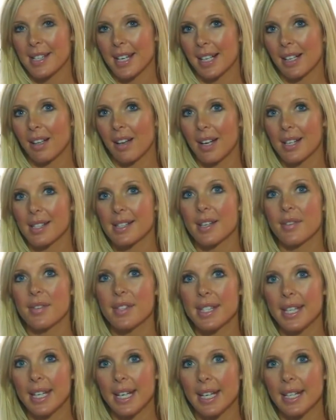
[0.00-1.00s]
that clients have
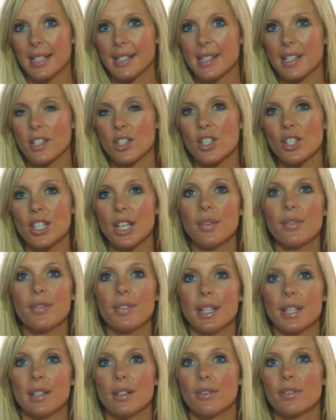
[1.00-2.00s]
seen since
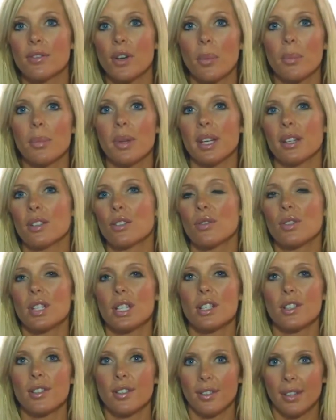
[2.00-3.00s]
shifting from the
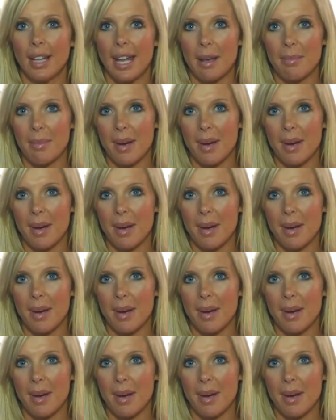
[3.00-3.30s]
traditional